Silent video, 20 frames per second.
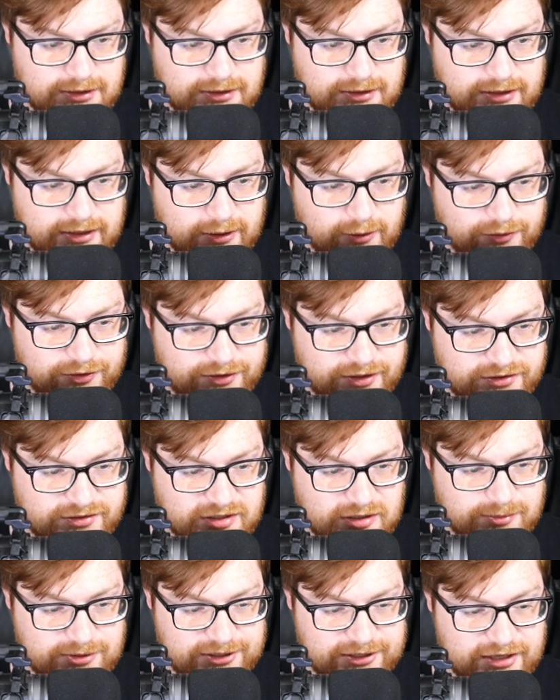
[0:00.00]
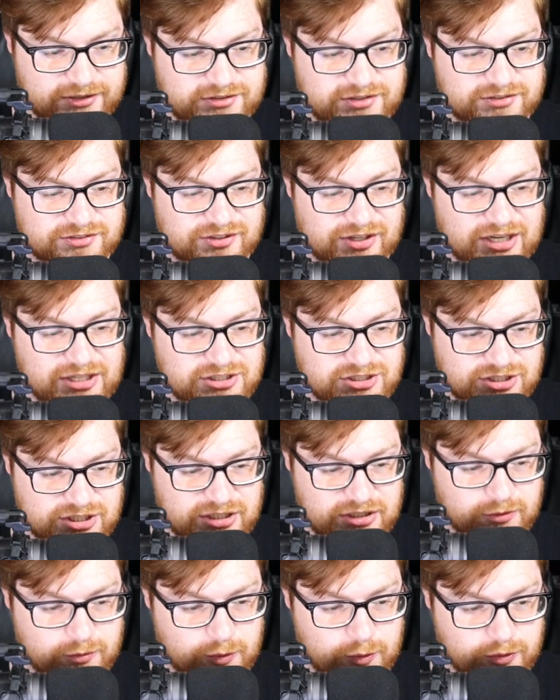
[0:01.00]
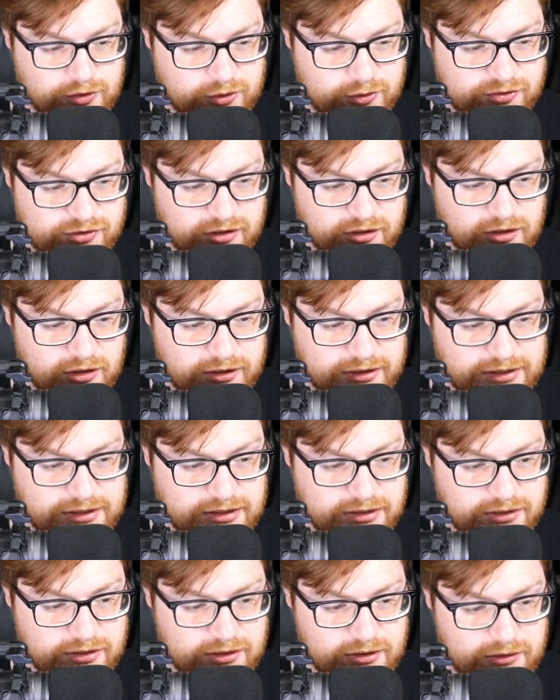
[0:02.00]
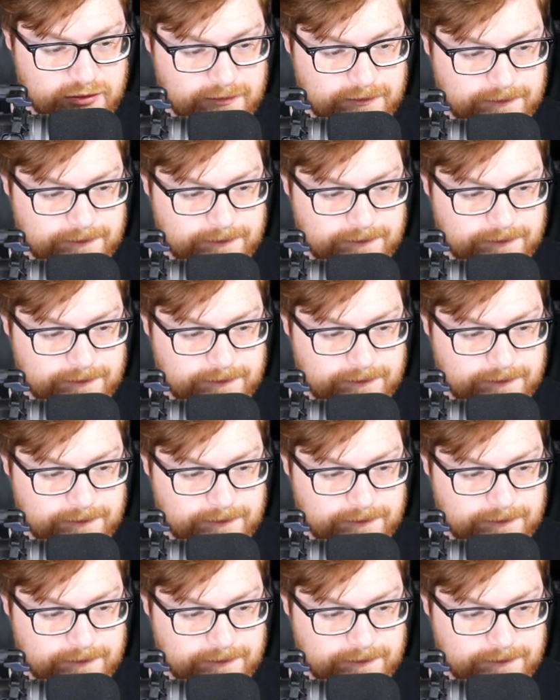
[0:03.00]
I don't think that's going to be an SSH key that we would use to log in though.